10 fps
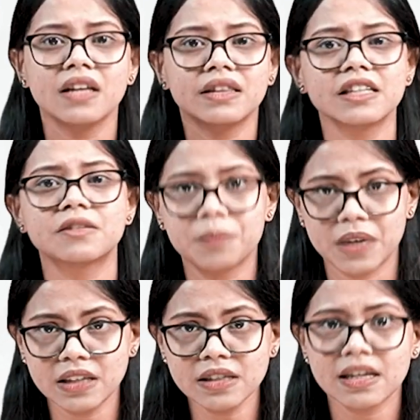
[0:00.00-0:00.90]
This
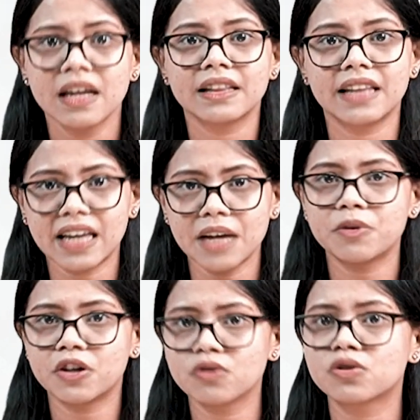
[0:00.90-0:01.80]
means they can
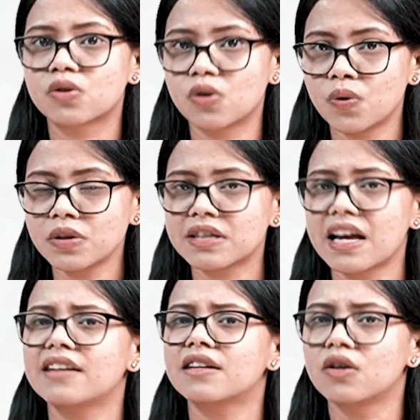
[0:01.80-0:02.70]
produce clothes
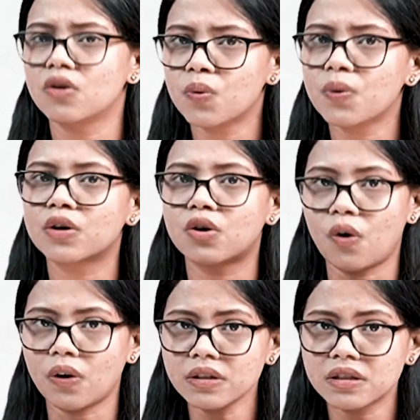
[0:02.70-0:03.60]
at a lower
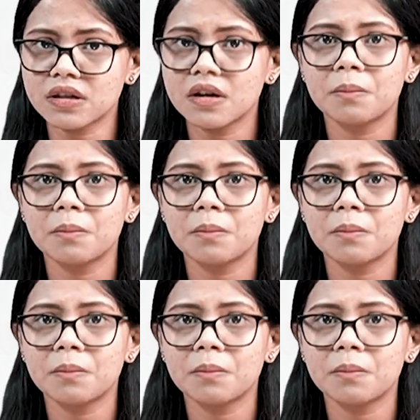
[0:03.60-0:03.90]
cost,